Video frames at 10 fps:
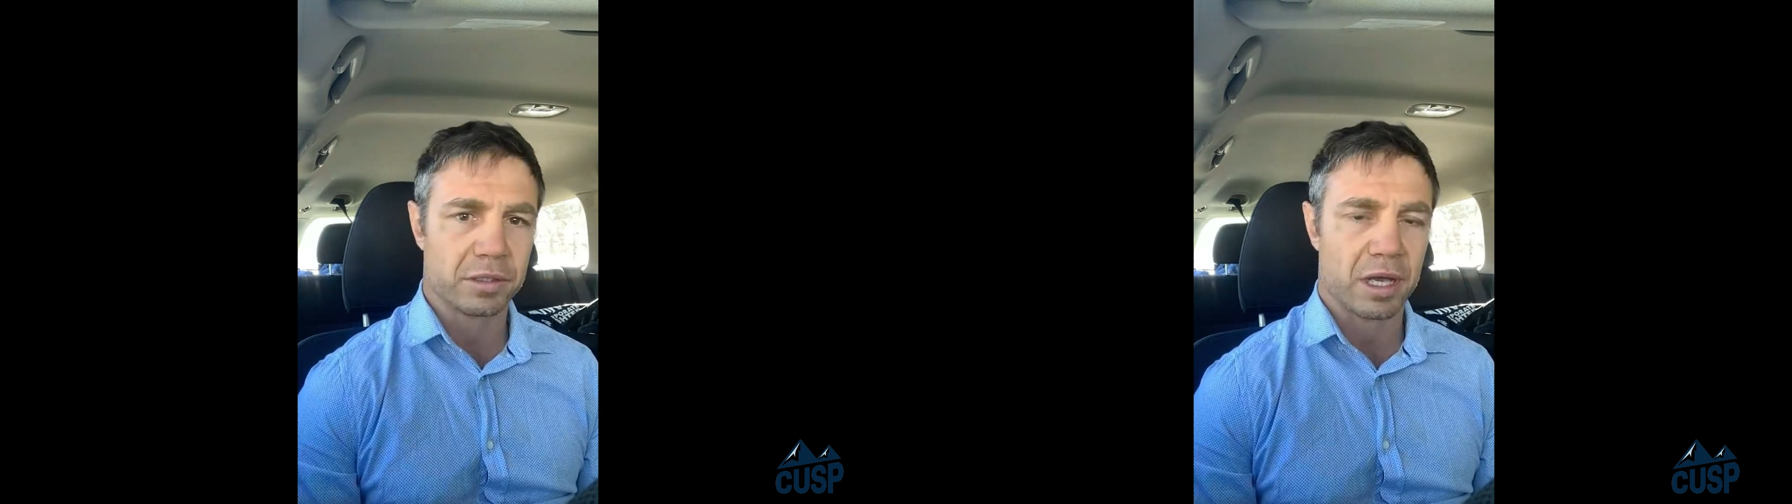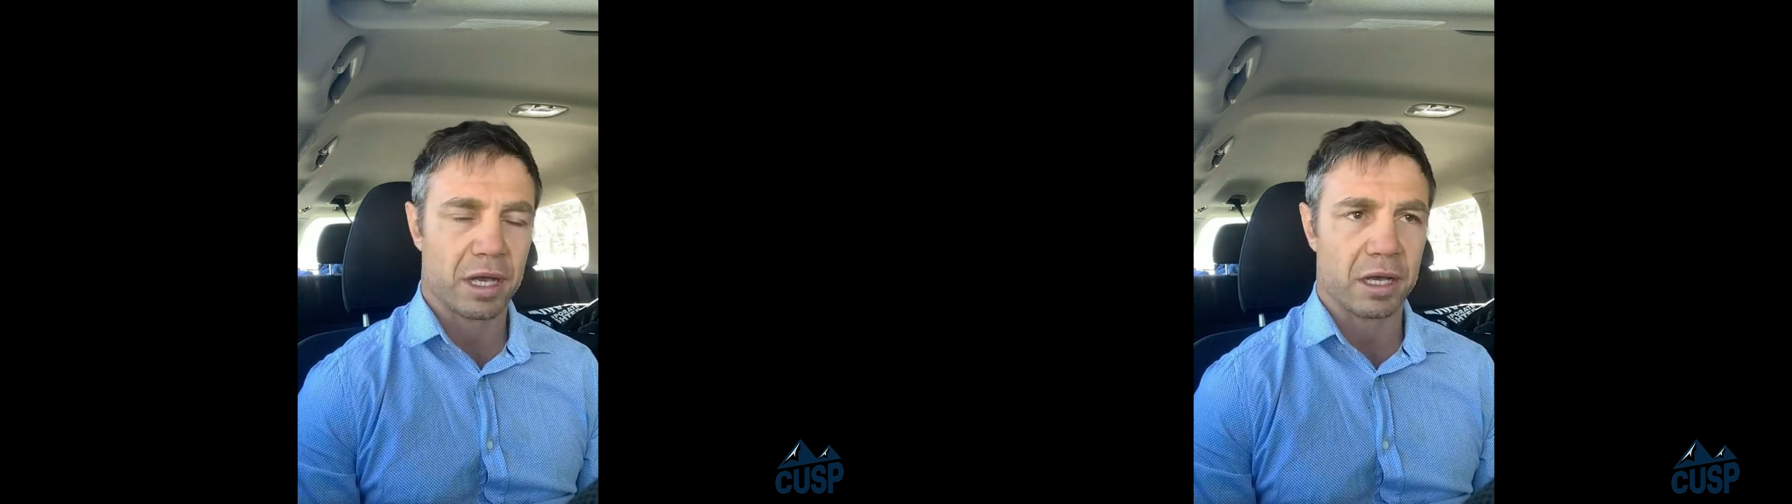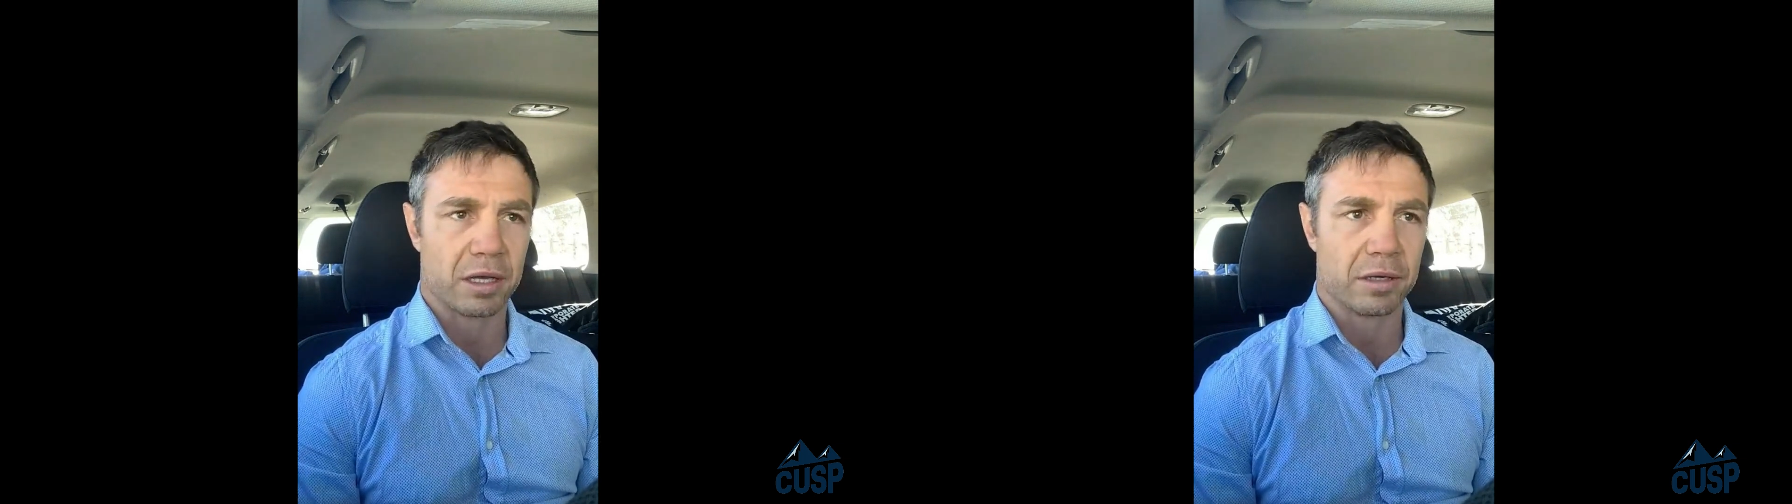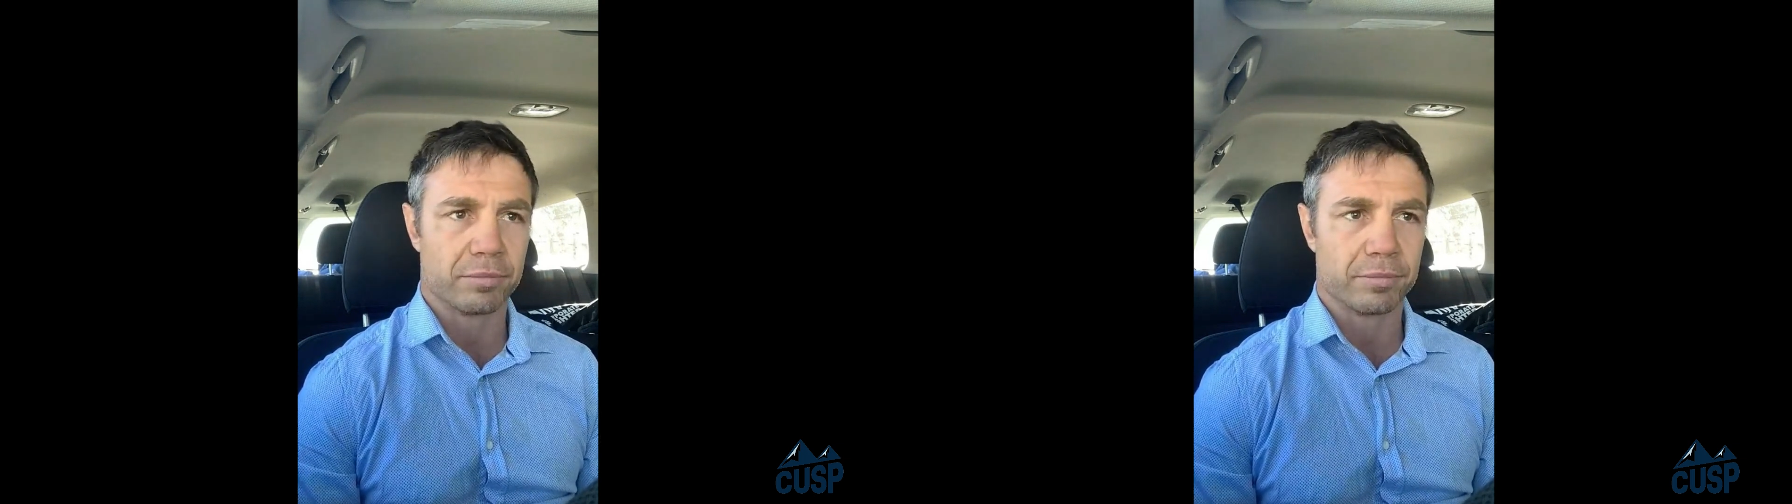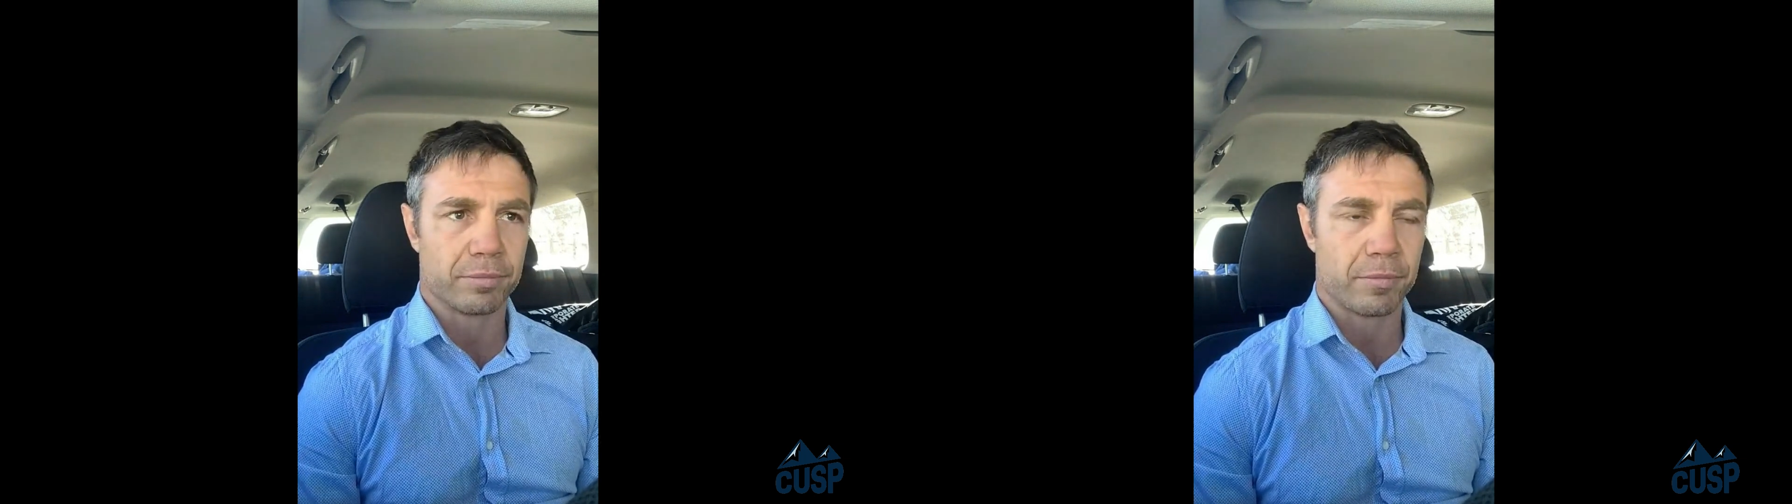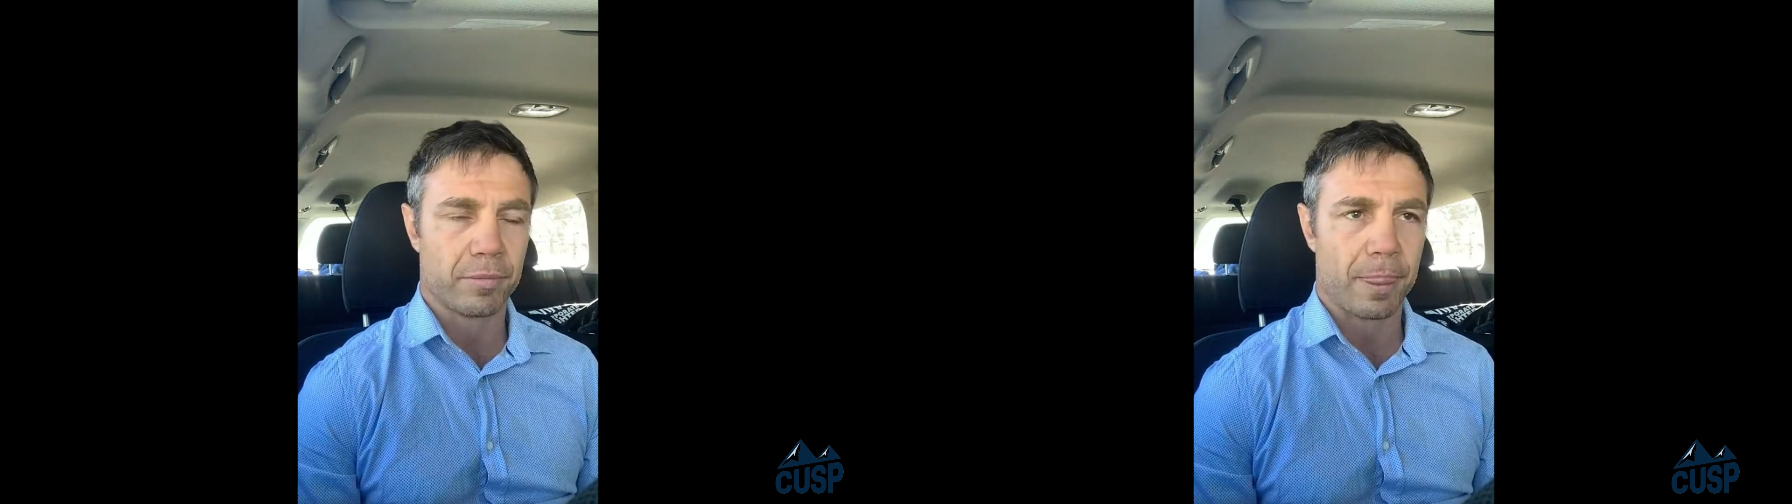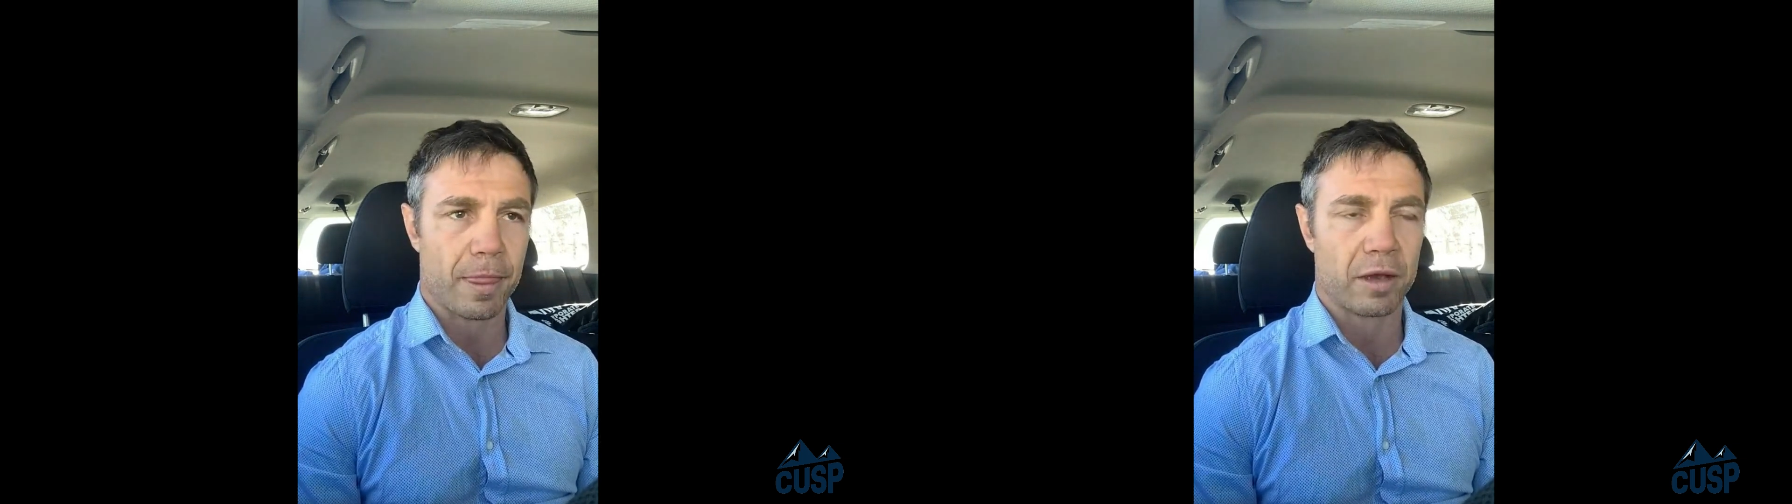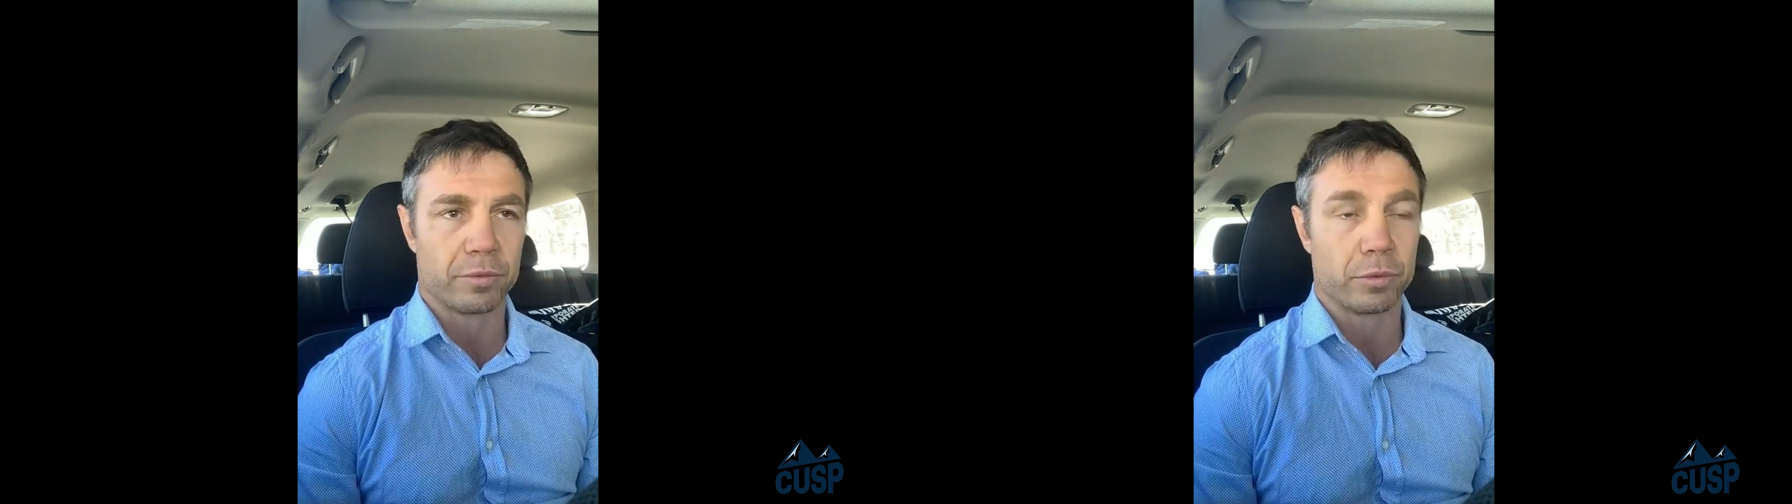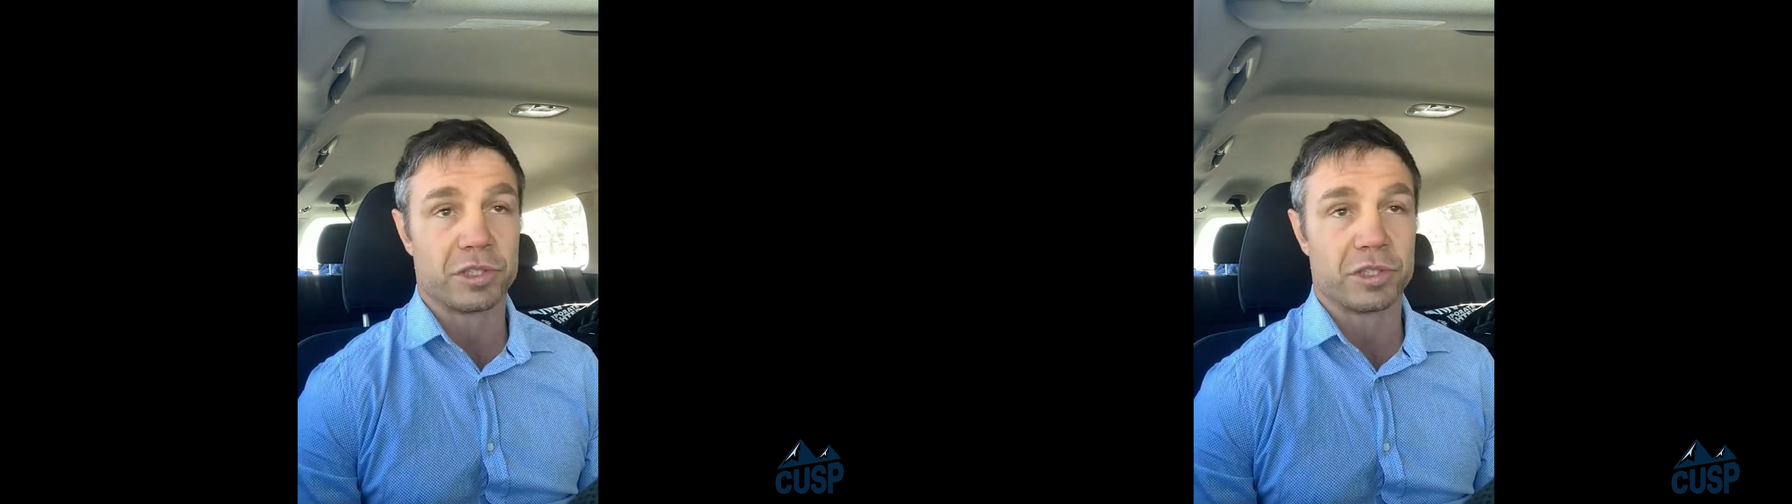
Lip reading: Well,